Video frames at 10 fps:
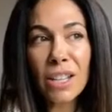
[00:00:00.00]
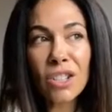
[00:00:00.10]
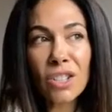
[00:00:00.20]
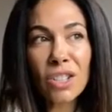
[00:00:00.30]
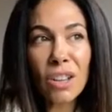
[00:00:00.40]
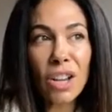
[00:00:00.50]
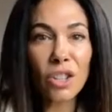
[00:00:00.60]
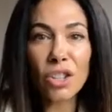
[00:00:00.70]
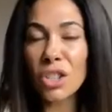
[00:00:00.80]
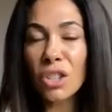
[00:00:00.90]
And I
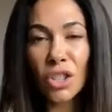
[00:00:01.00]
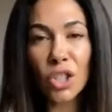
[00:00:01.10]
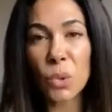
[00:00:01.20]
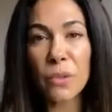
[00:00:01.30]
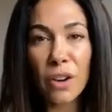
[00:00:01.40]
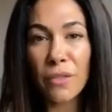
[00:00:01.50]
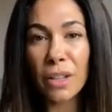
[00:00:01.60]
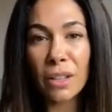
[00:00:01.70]
know she's not going to do it forever.